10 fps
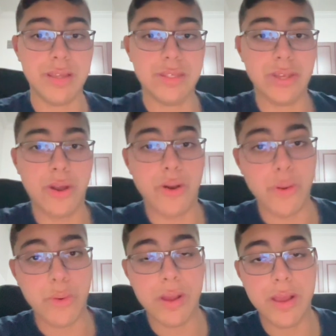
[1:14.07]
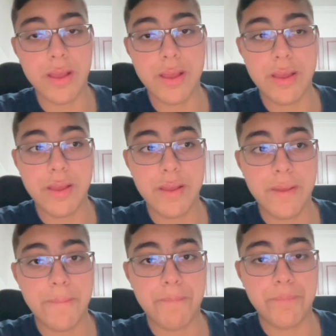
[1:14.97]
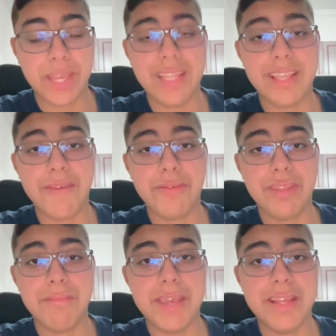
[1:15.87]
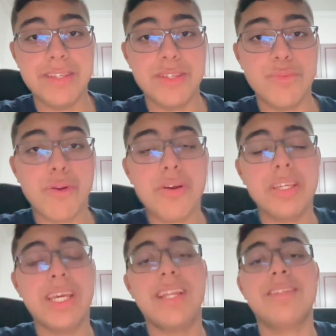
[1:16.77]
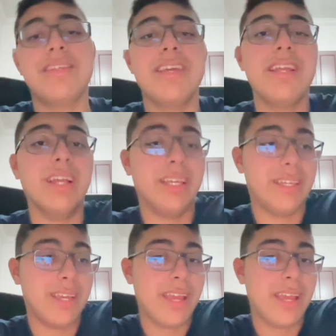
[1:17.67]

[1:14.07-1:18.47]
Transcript: So that definitely means we're gonna see like